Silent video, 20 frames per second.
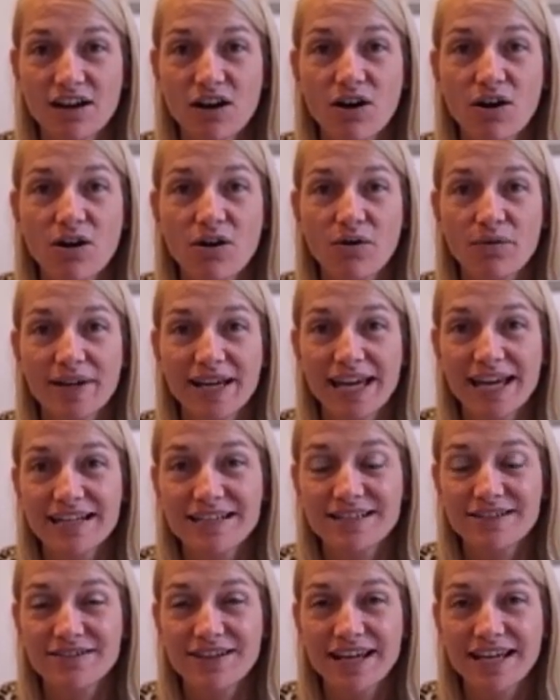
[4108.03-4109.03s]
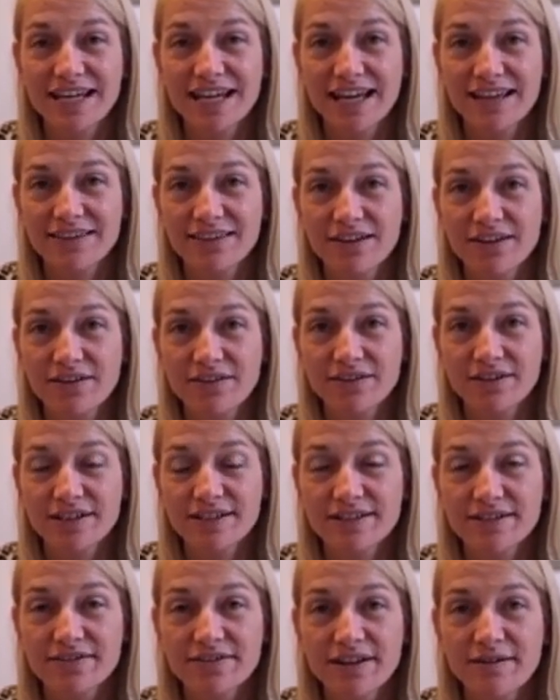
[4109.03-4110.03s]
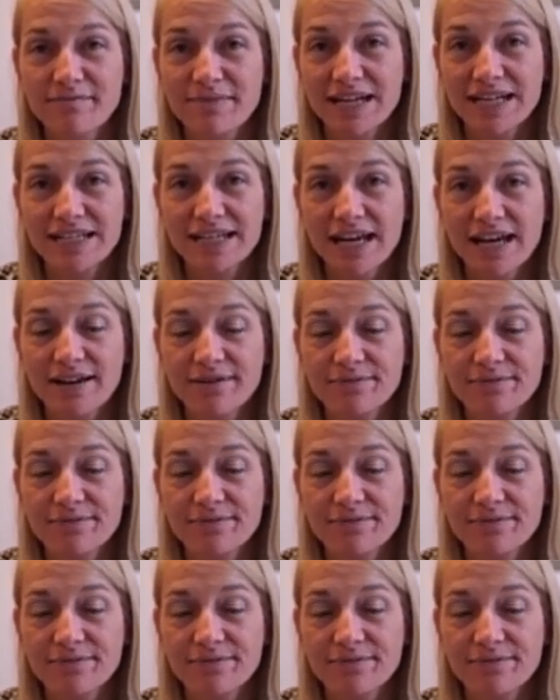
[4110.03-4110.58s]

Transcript: Oh, we can't do that yet though, because they're not made